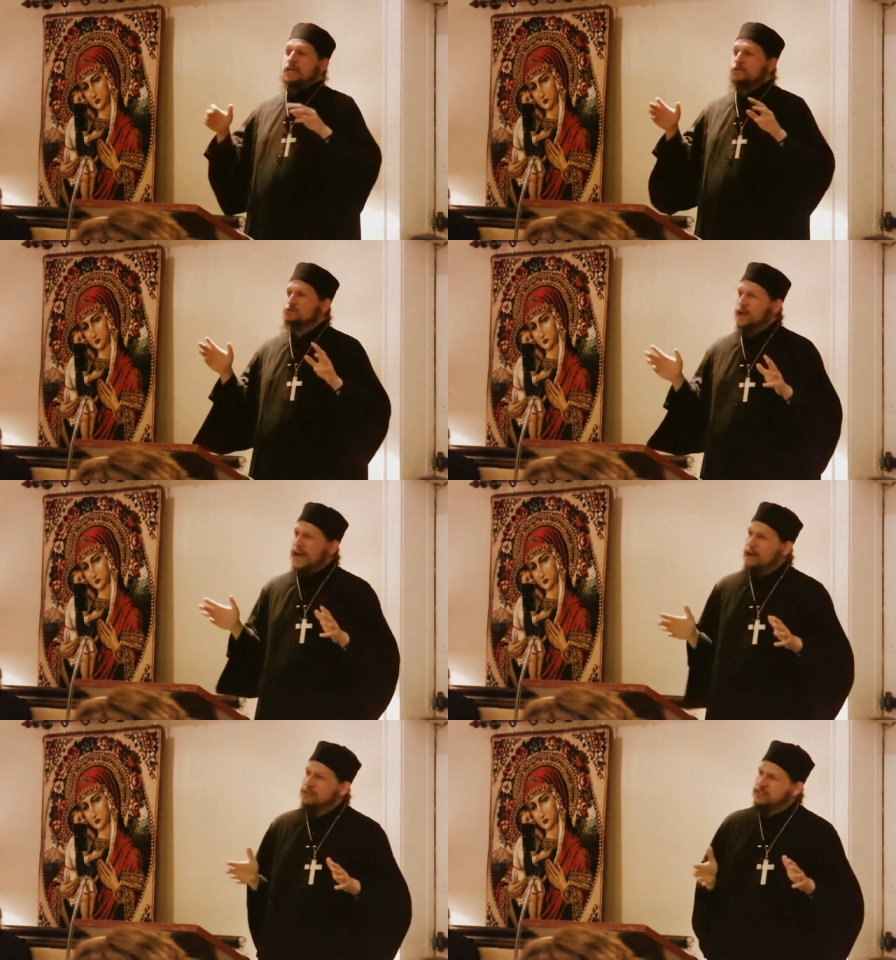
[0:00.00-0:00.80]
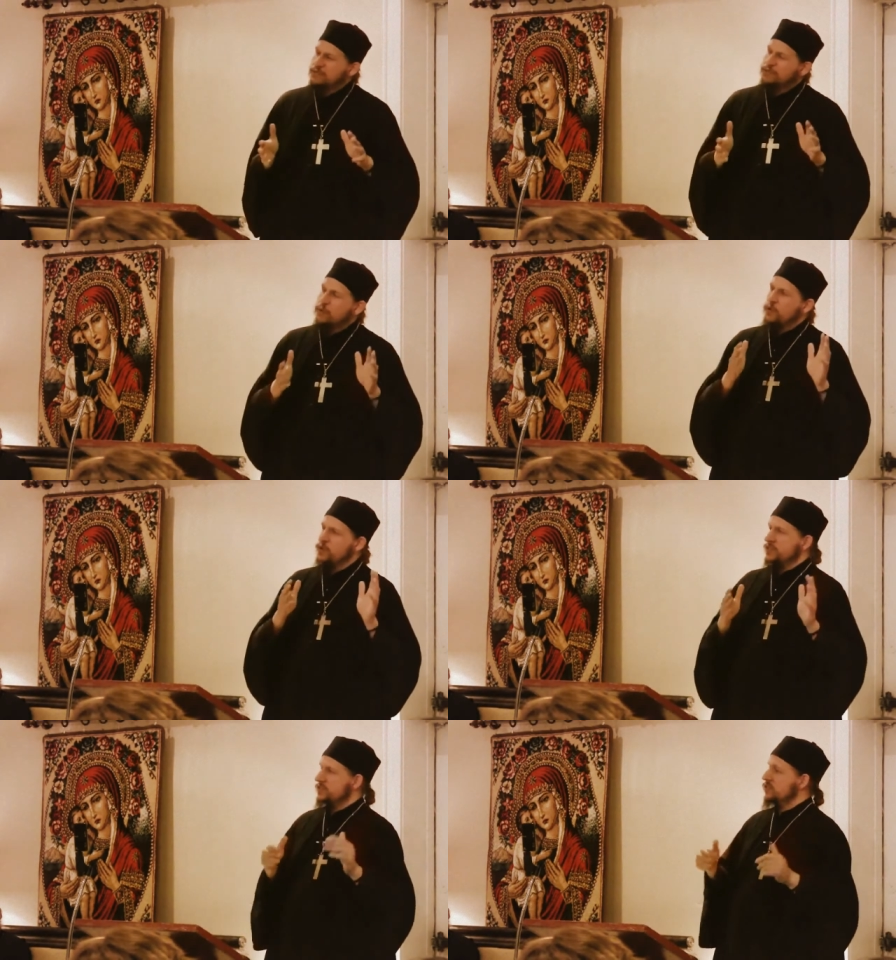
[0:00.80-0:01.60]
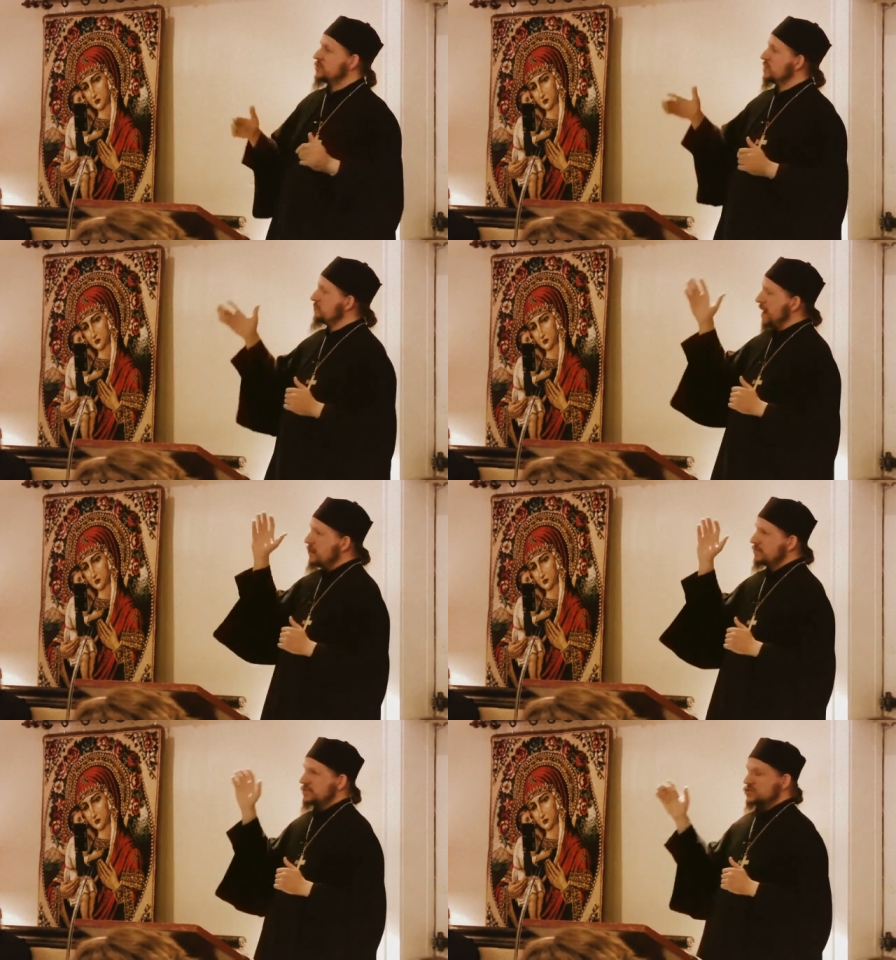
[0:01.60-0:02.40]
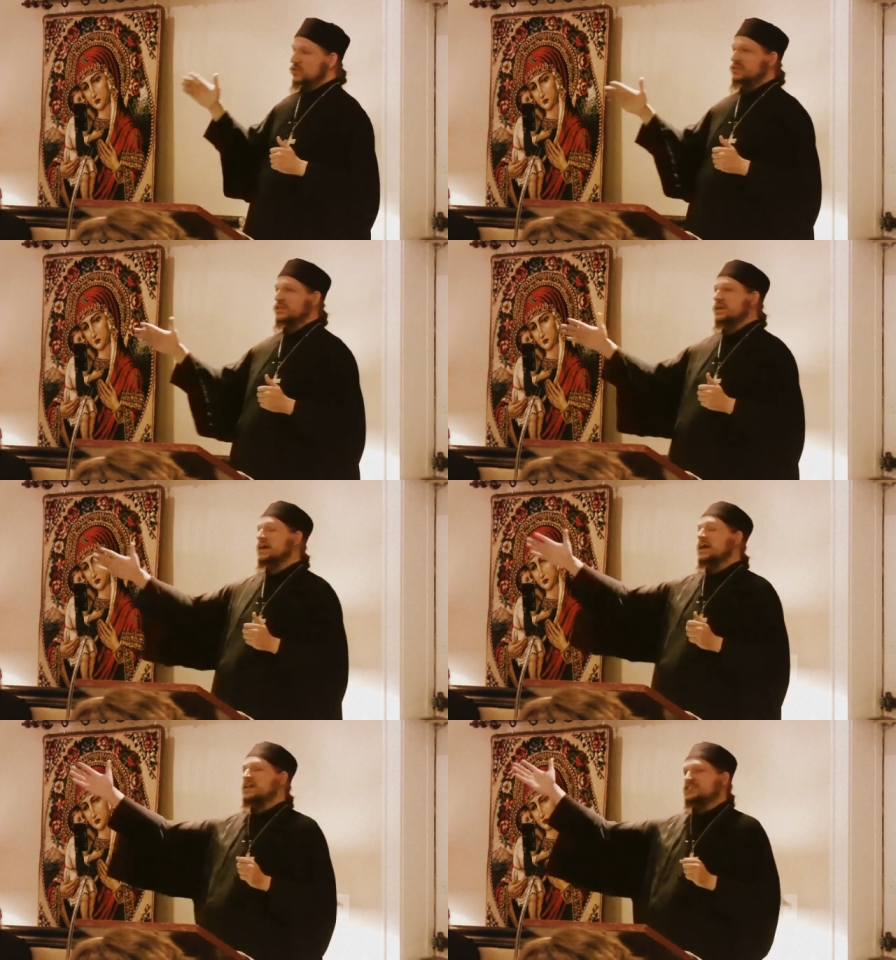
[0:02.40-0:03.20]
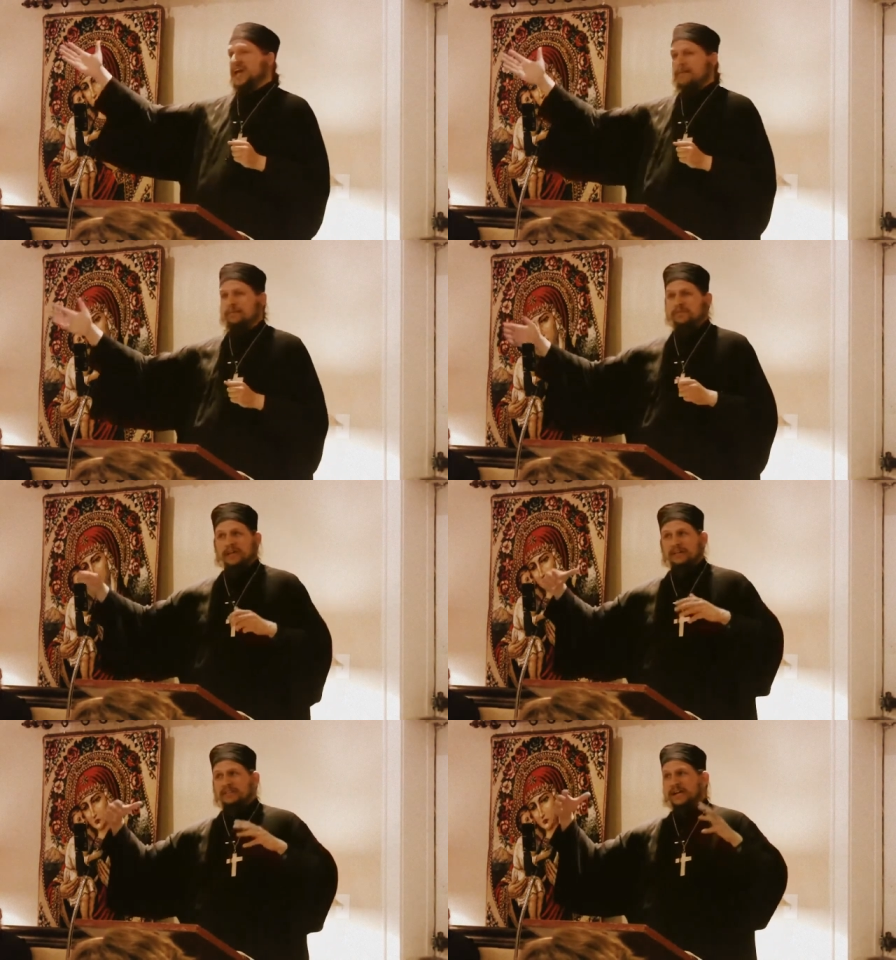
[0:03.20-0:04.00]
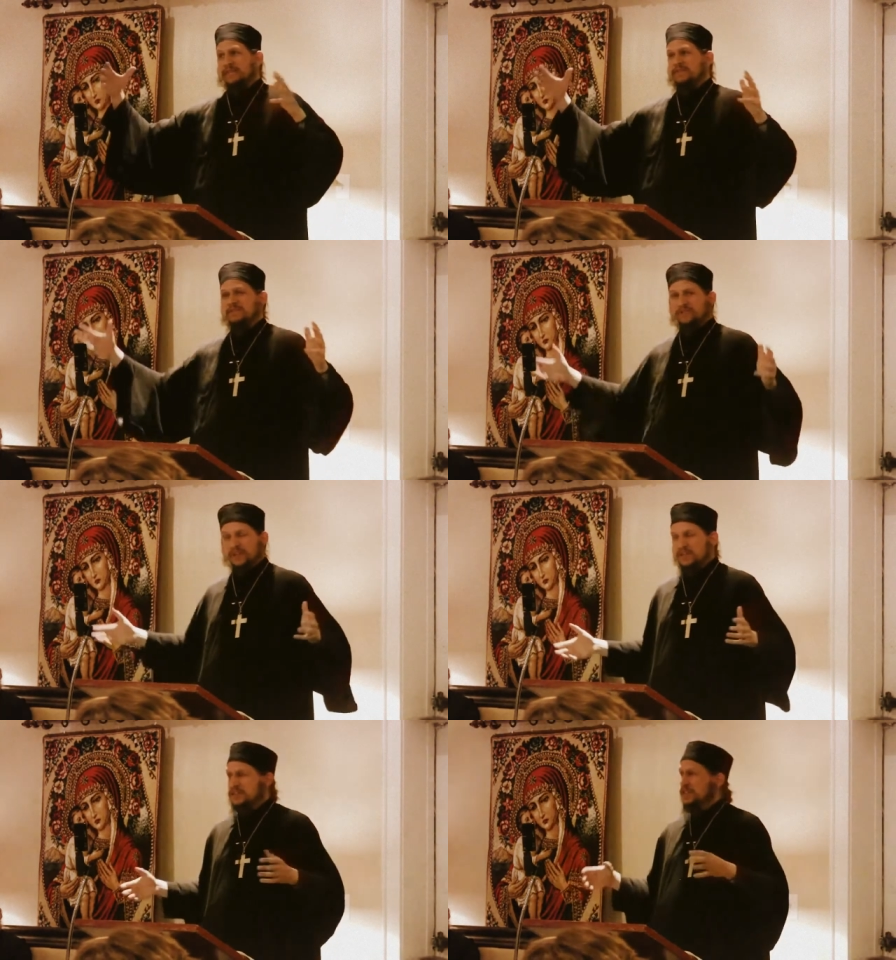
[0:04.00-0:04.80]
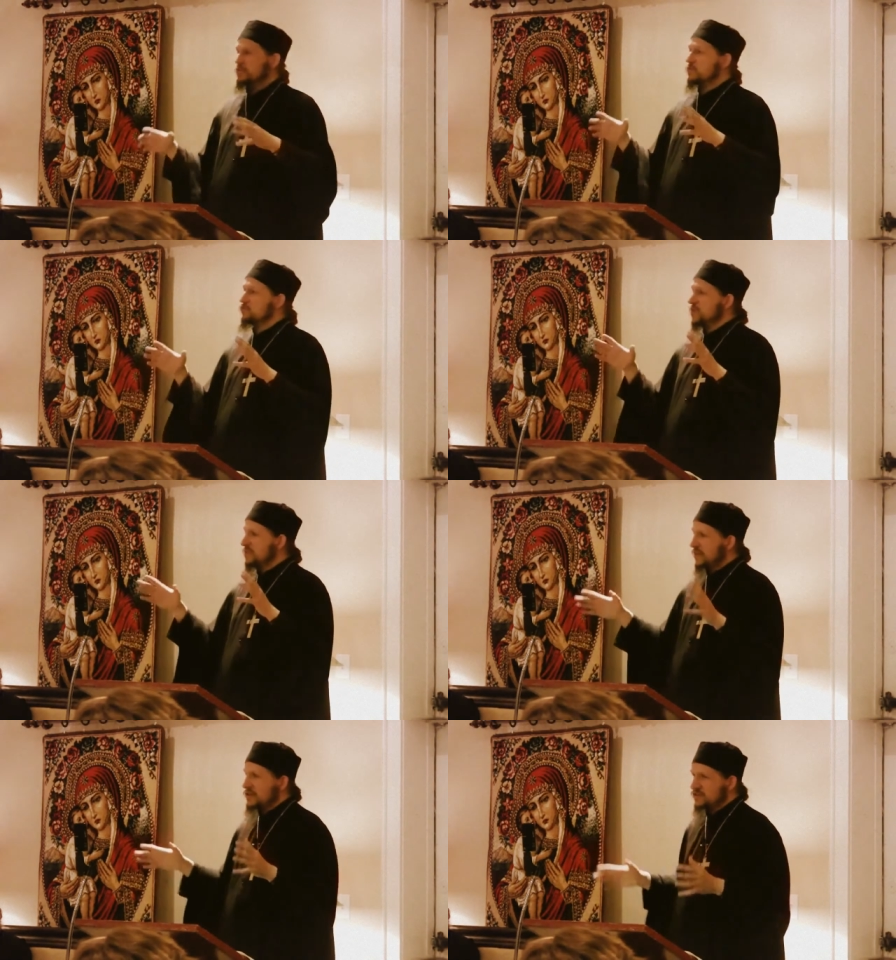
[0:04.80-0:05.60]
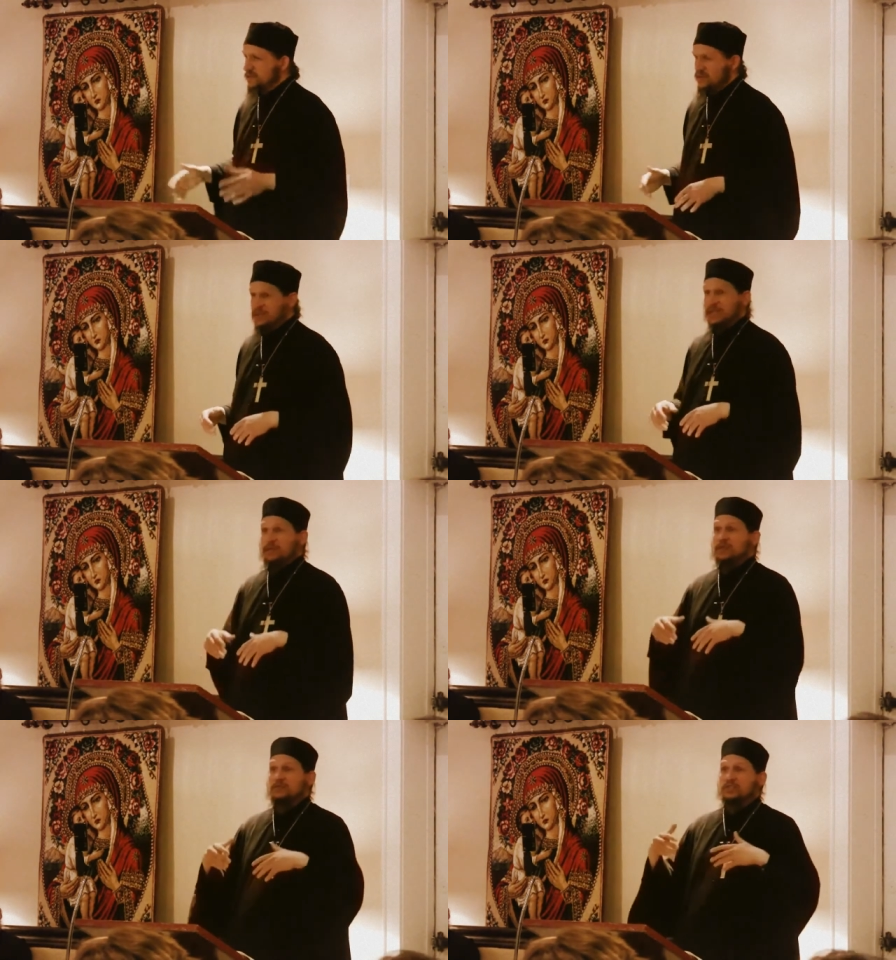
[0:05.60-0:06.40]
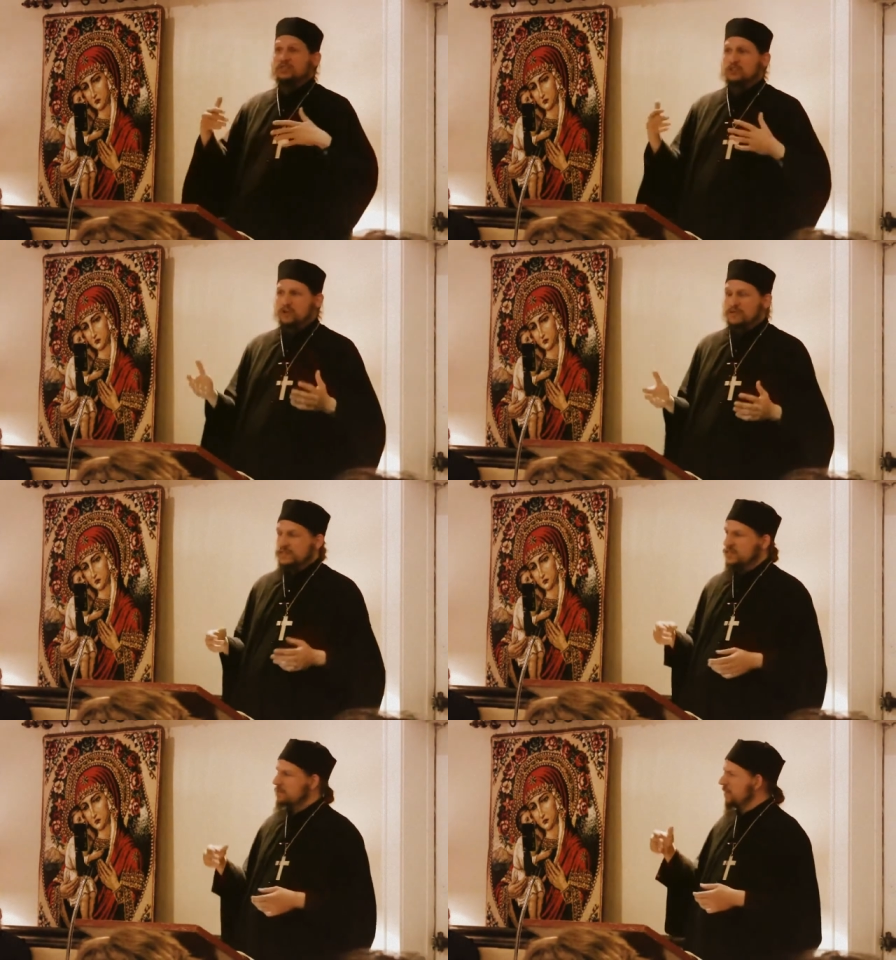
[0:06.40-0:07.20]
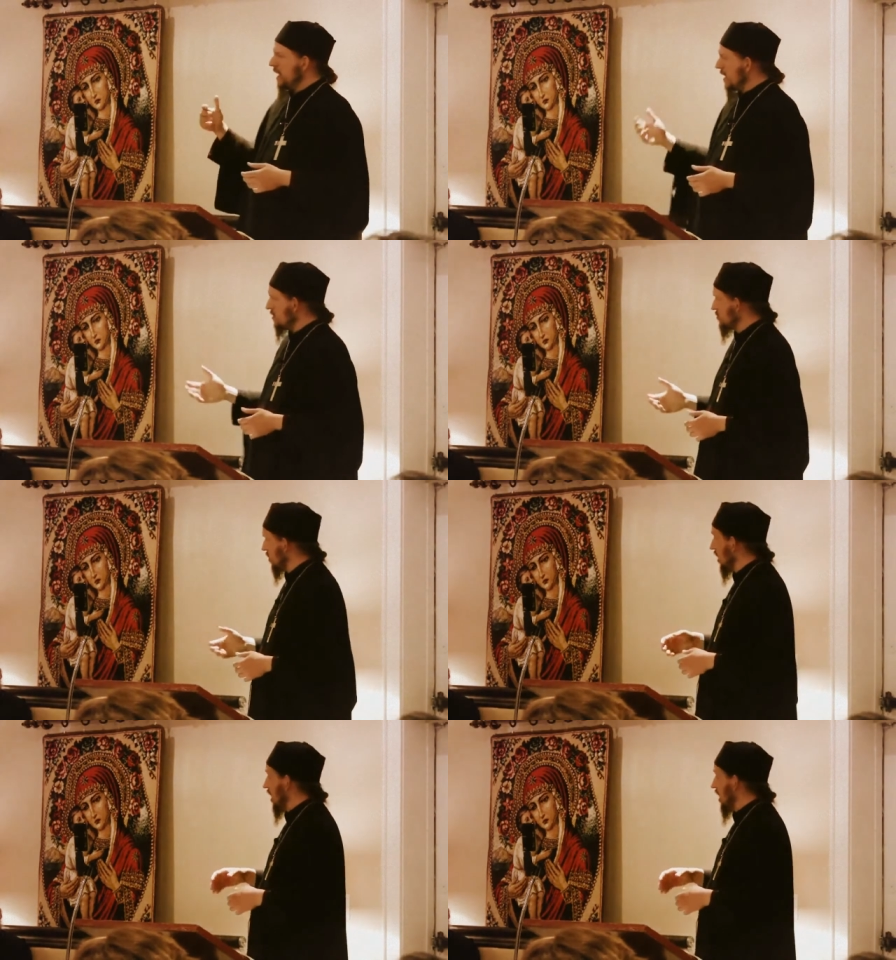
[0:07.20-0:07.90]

He would run out to the forest or to the mountains or to the chapels outside of his village and he would read there secretly. He would do the services, the paraclisi.